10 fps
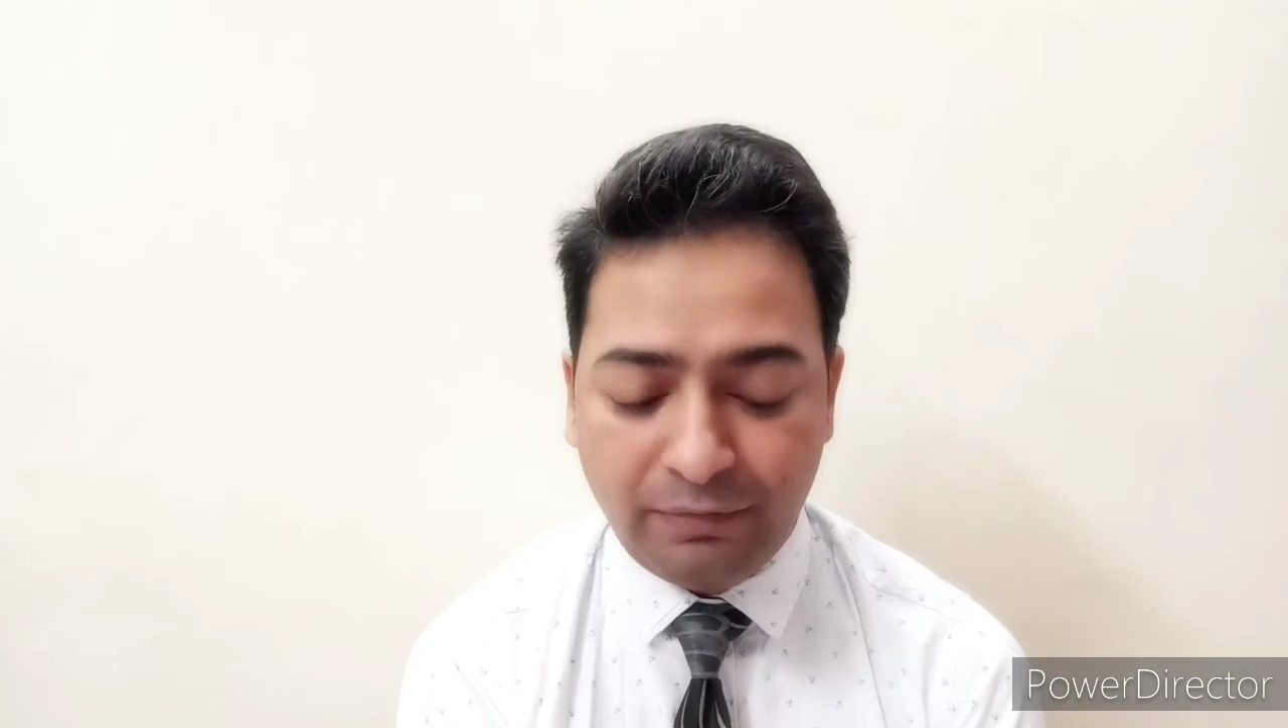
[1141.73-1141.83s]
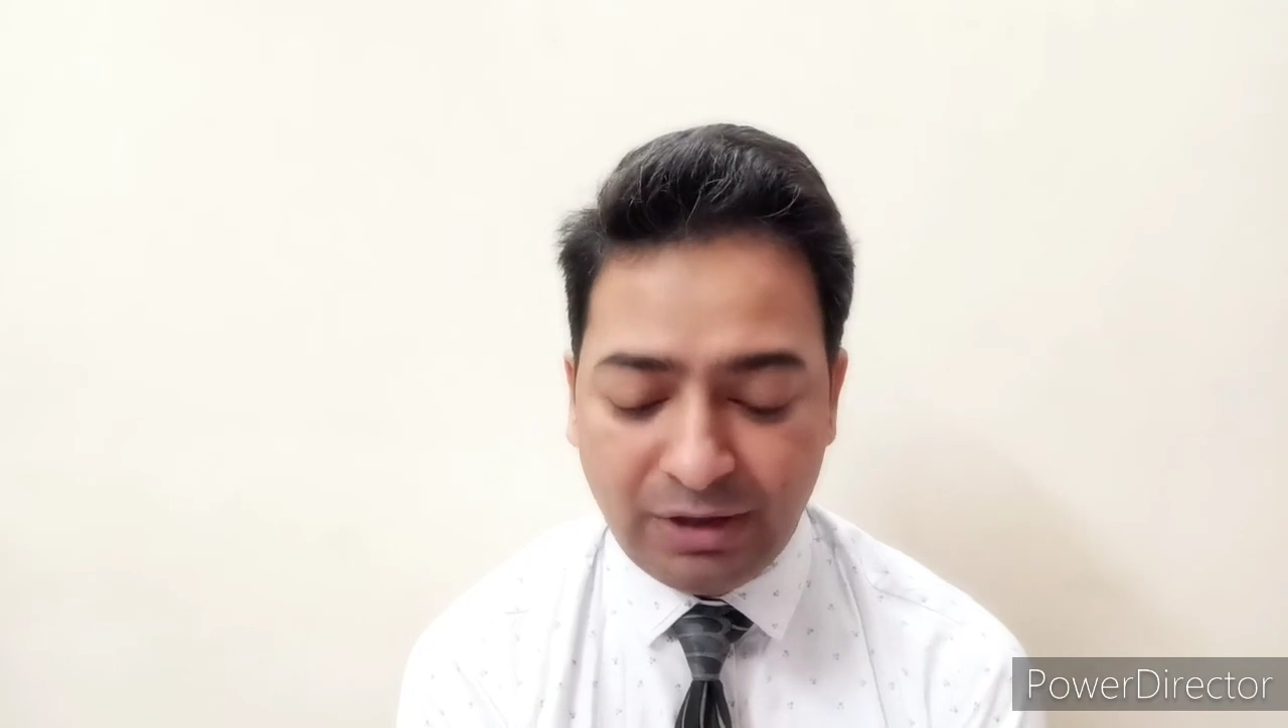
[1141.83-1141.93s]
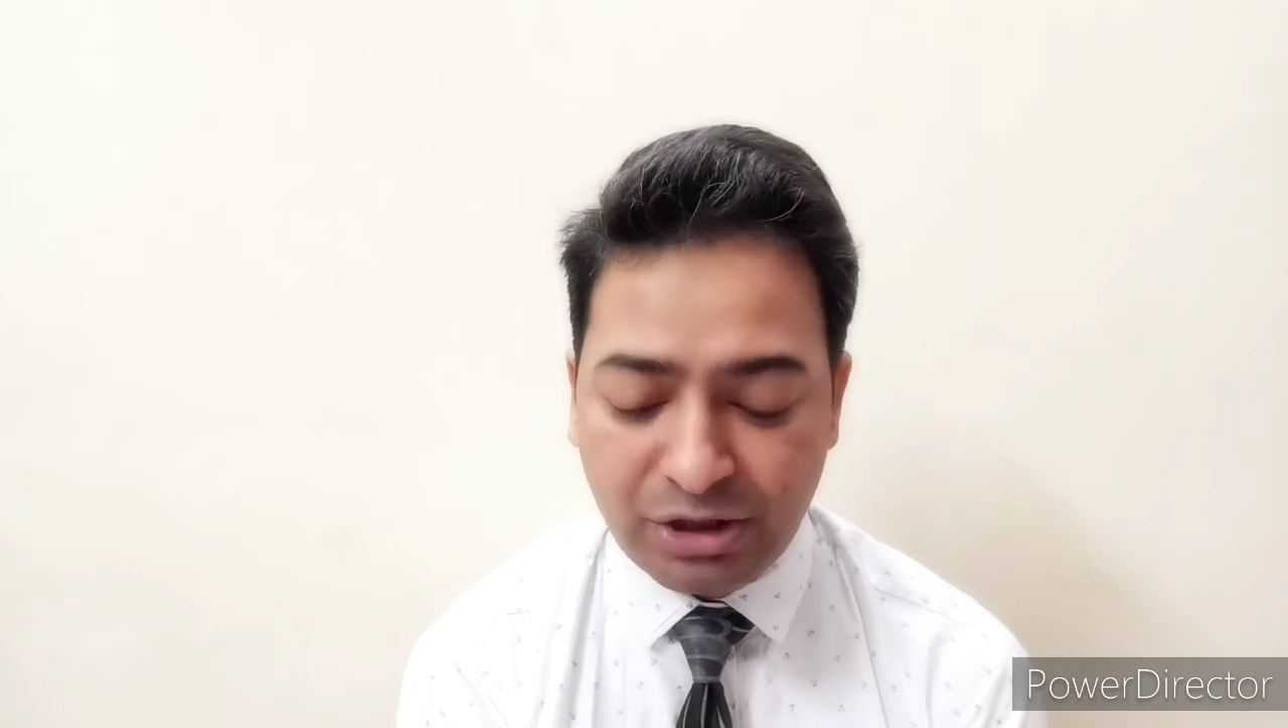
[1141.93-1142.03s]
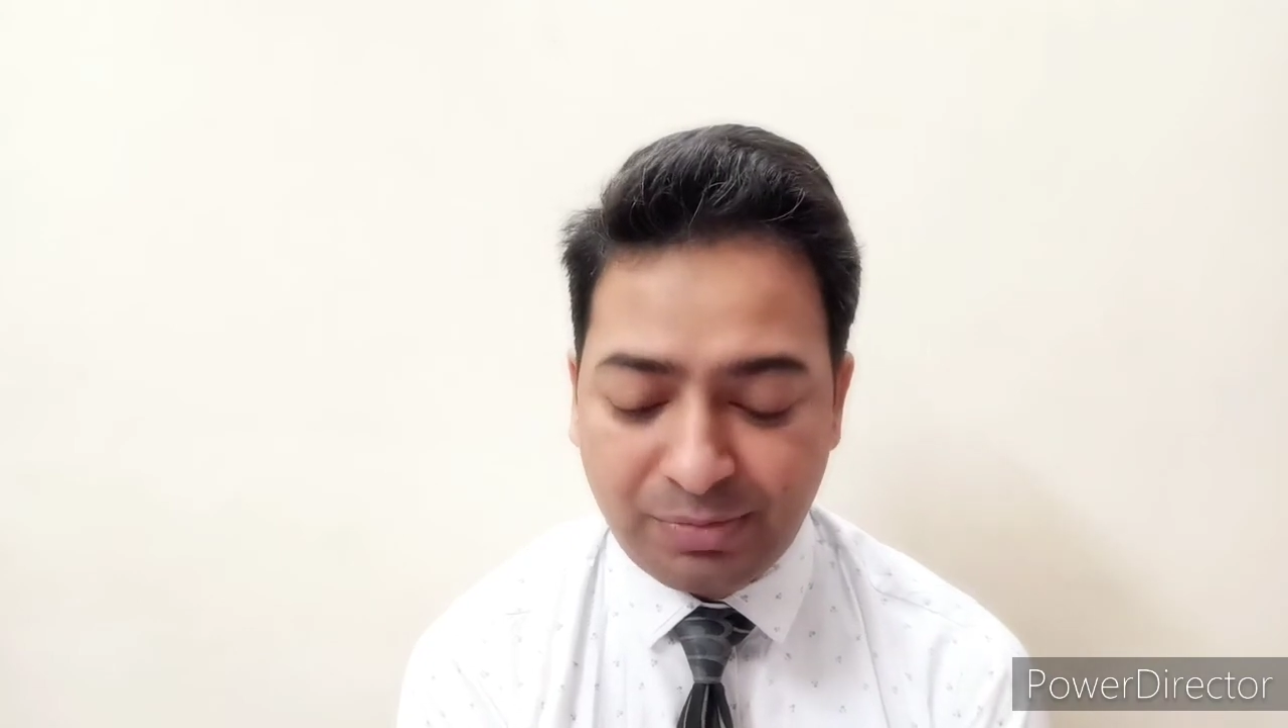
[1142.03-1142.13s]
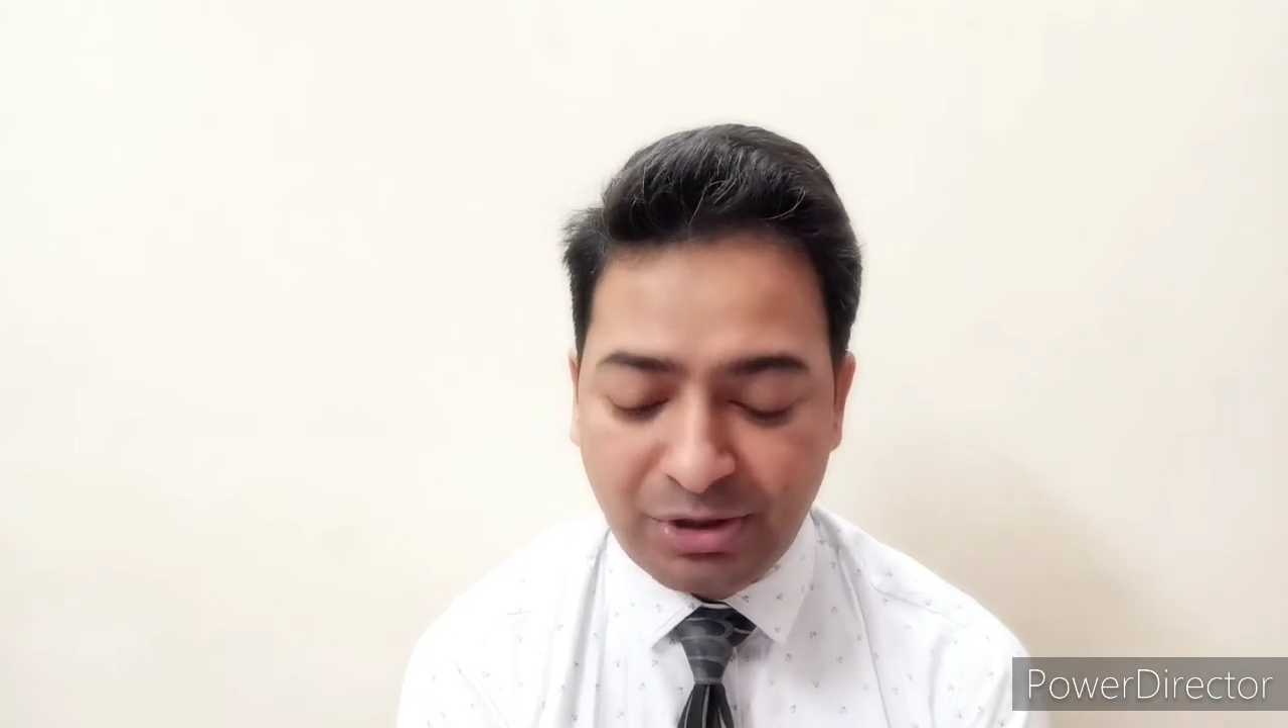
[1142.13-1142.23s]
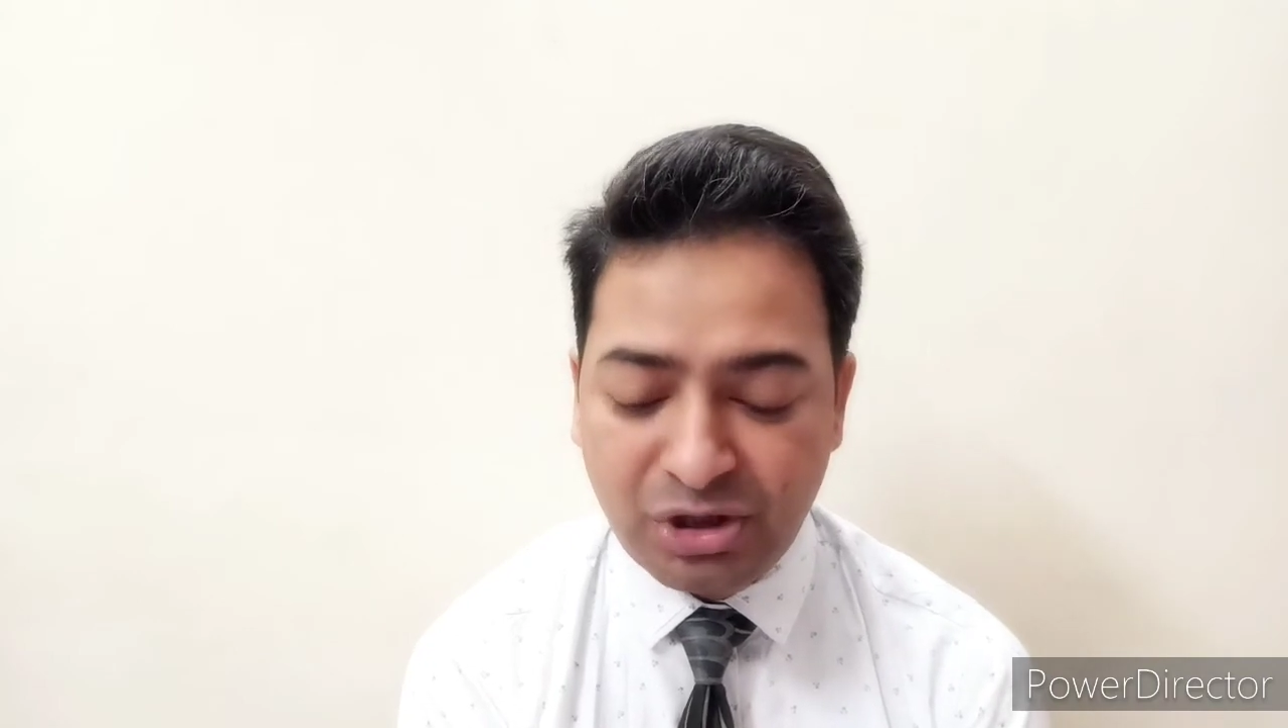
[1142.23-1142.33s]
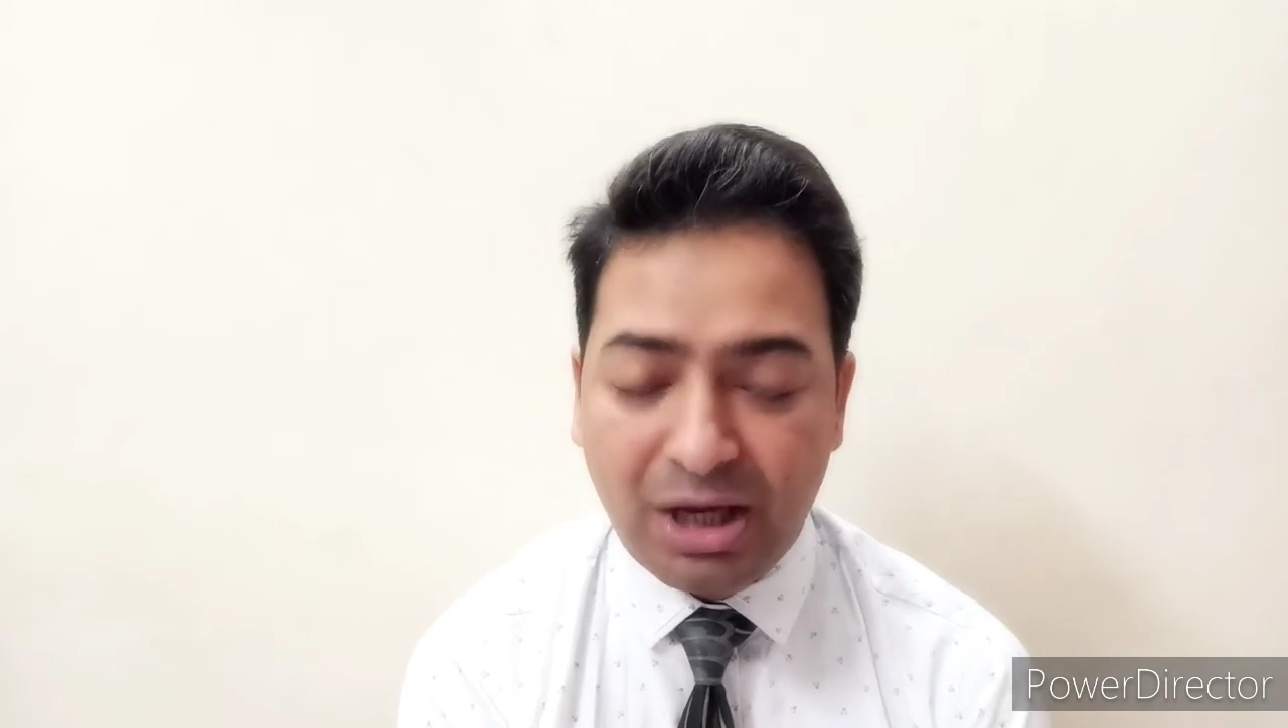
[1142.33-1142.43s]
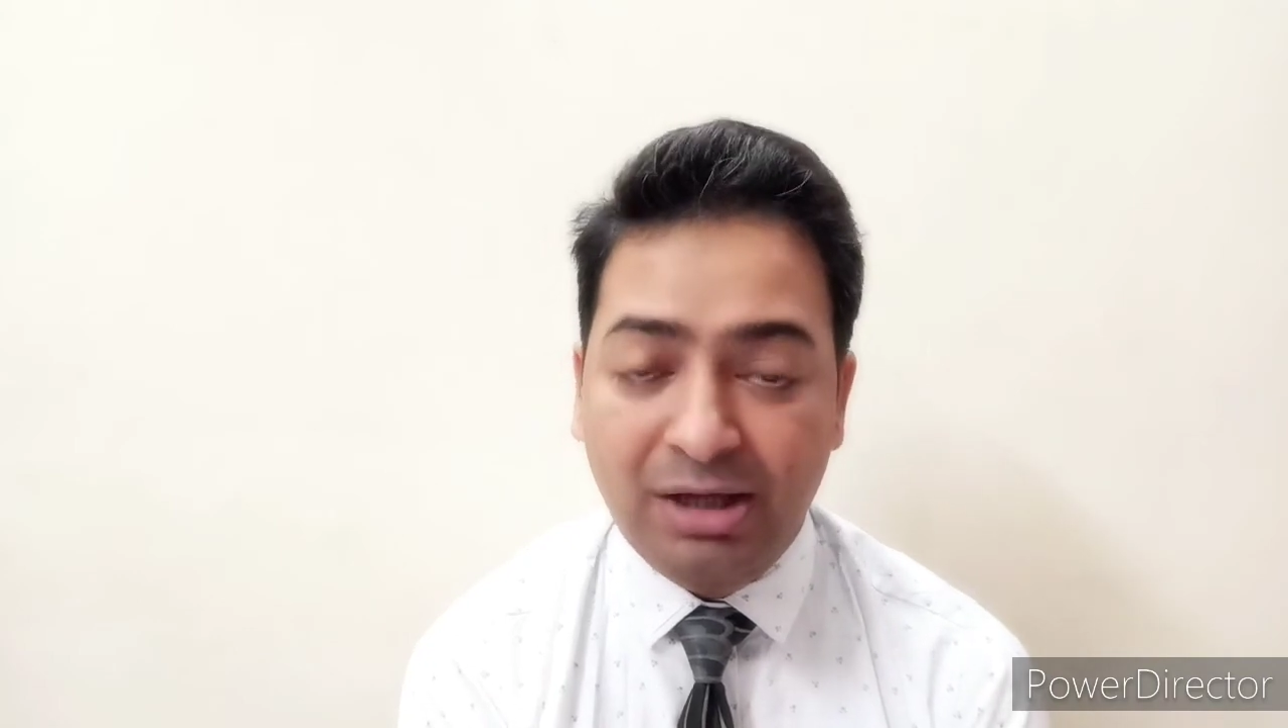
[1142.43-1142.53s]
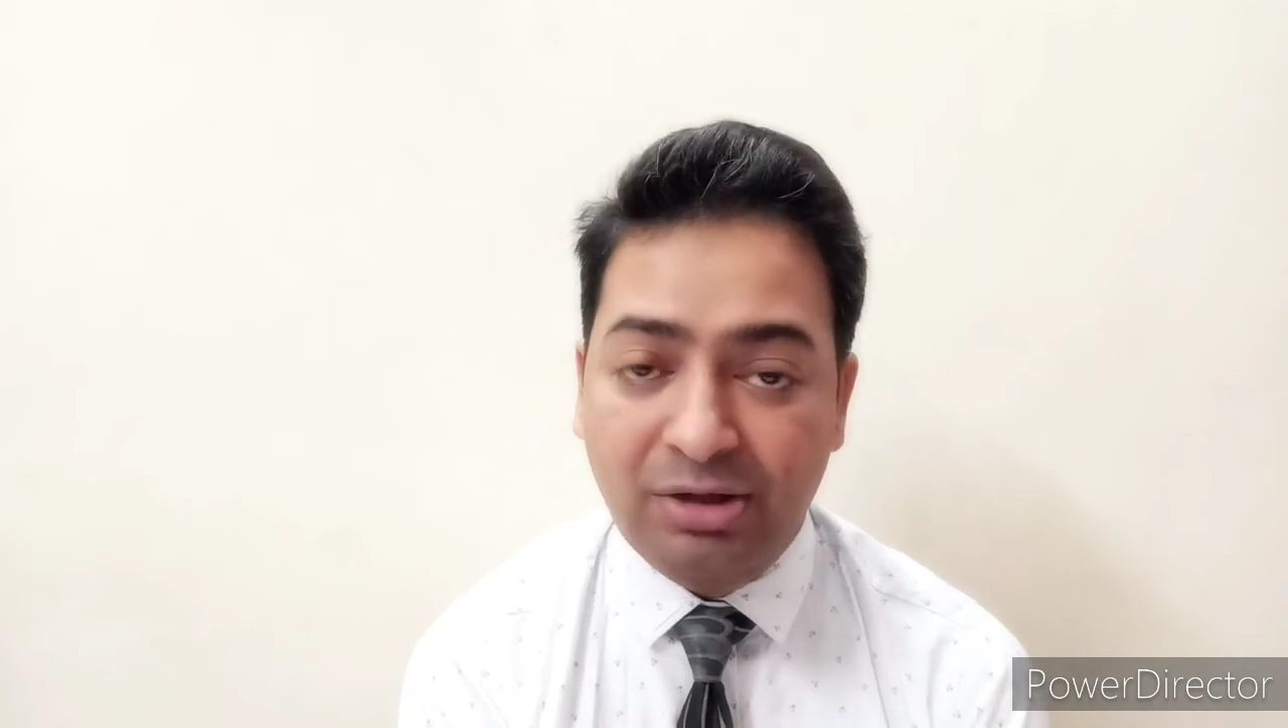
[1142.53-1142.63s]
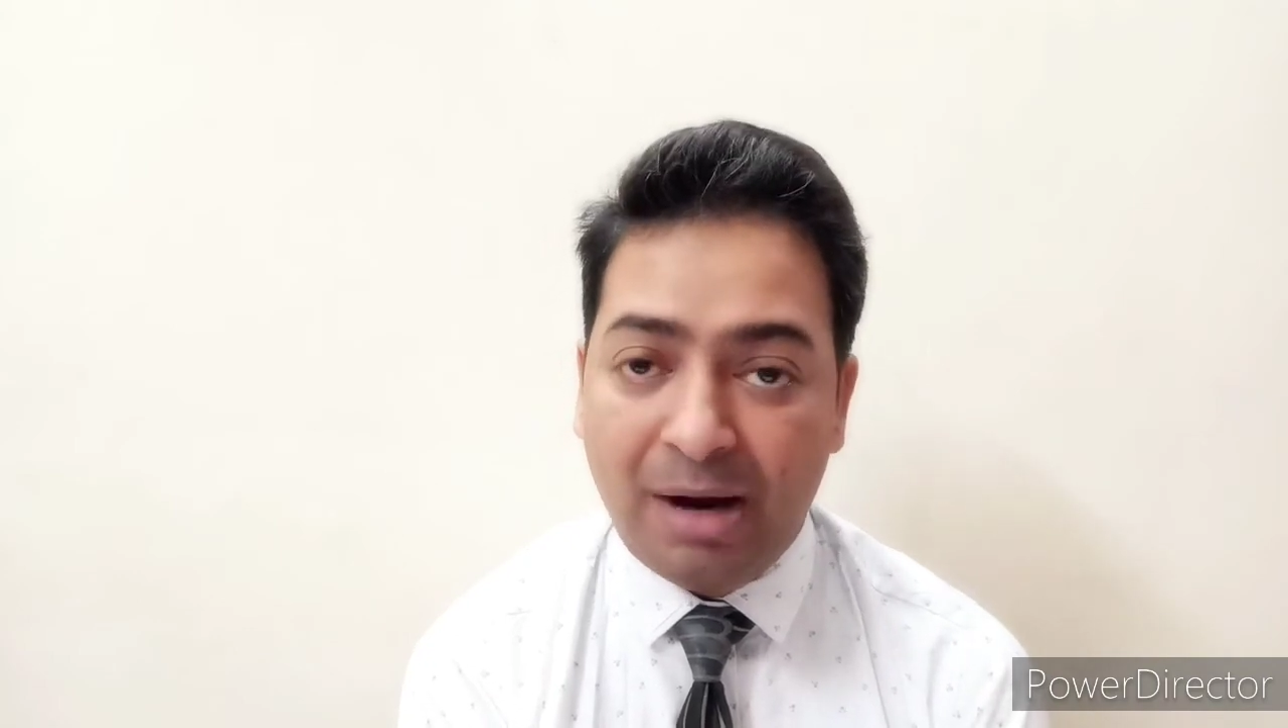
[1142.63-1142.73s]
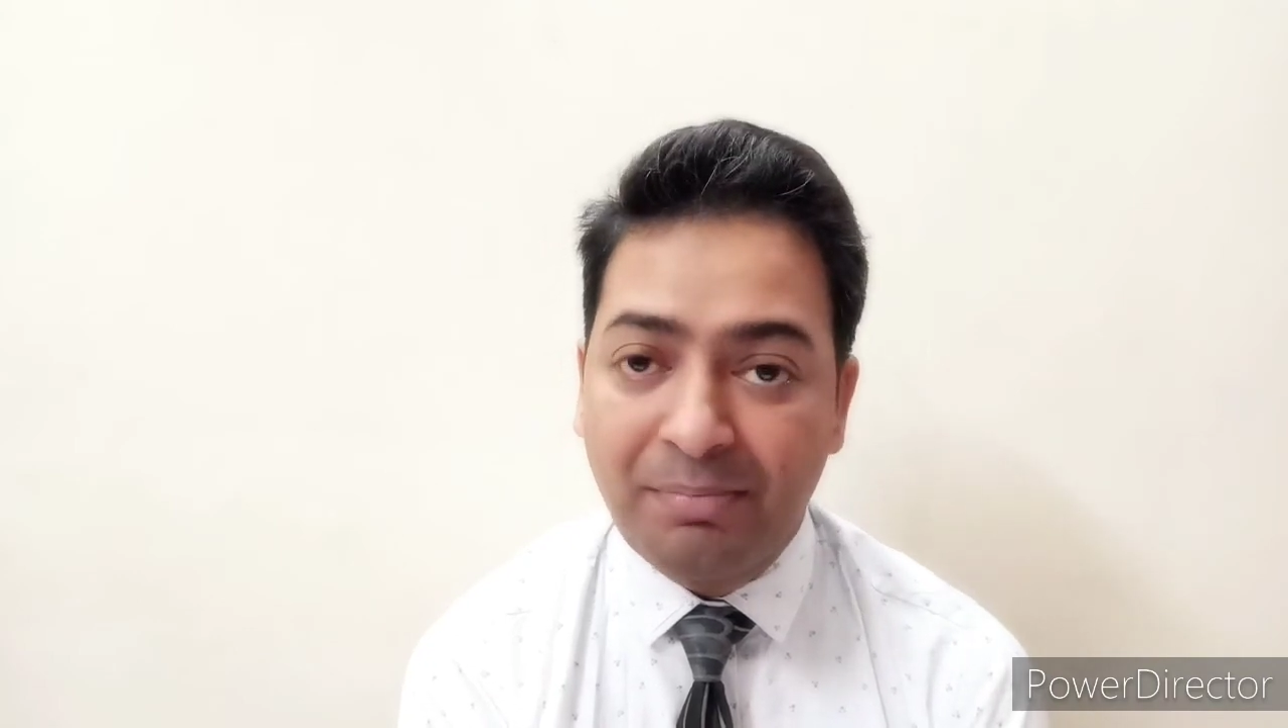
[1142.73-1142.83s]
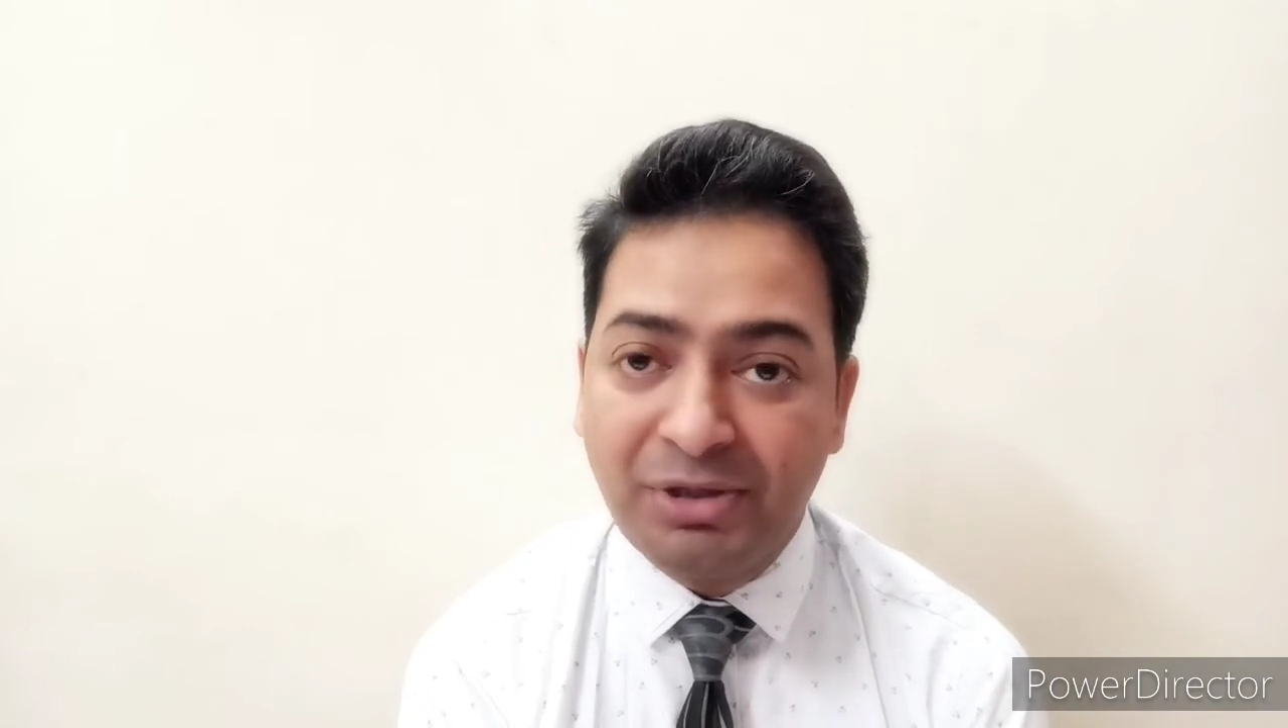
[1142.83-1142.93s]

Gram